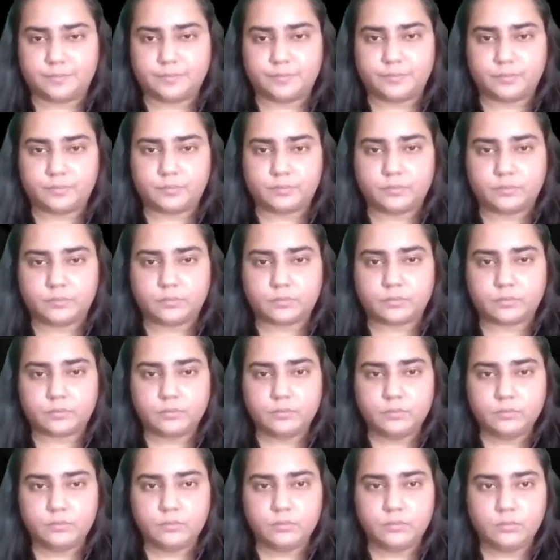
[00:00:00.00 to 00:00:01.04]

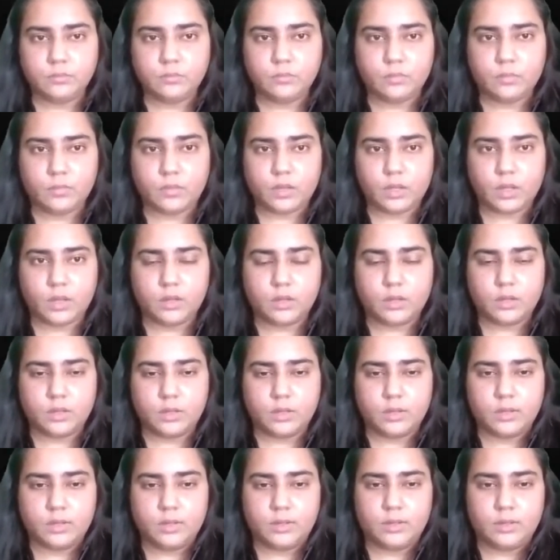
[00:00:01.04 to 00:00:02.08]

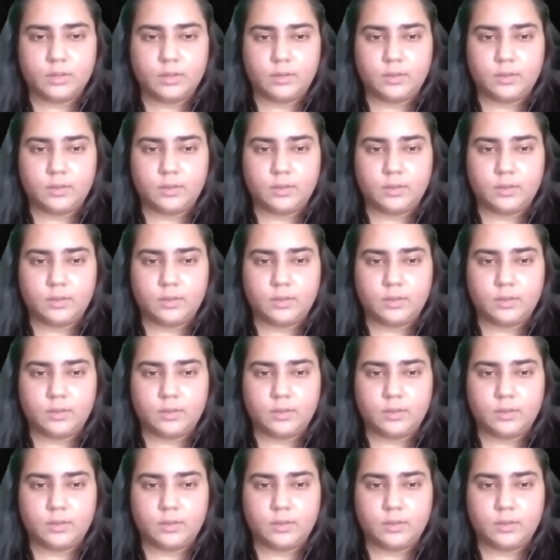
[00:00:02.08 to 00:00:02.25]
No one is speaking in this clip.